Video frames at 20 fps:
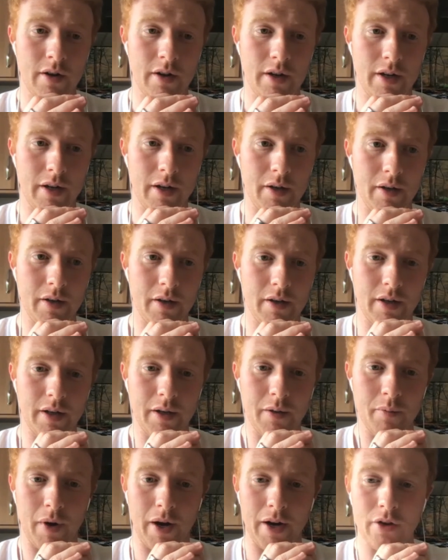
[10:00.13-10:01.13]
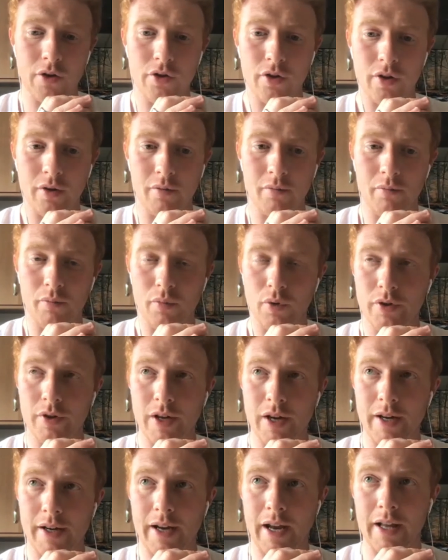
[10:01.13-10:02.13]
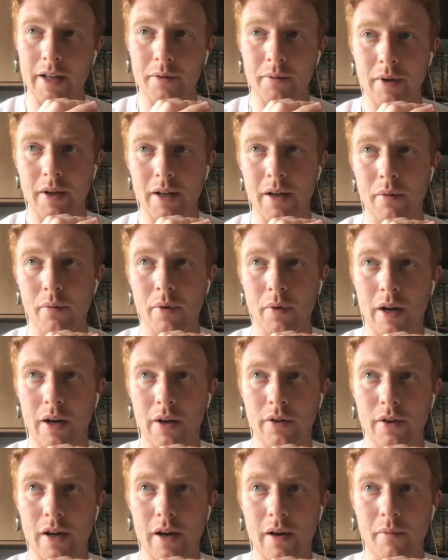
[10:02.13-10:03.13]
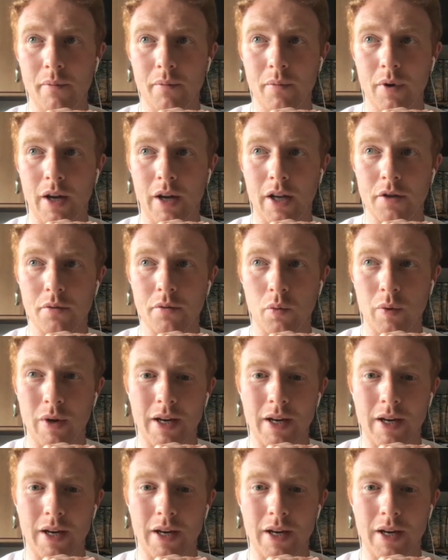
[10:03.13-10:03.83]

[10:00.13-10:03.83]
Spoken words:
in the Baichung Bhutia Academy, that we had kids with weak